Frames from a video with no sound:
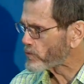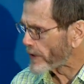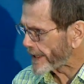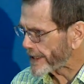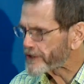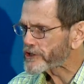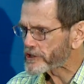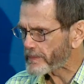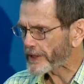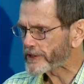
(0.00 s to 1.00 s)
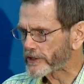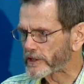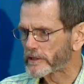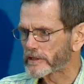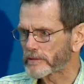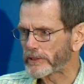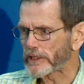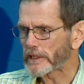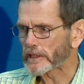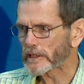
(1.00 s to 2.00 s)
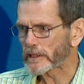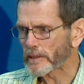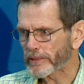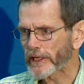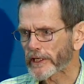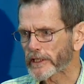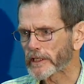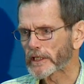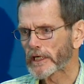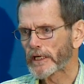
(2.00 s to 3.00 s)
widely suspected to be implicated.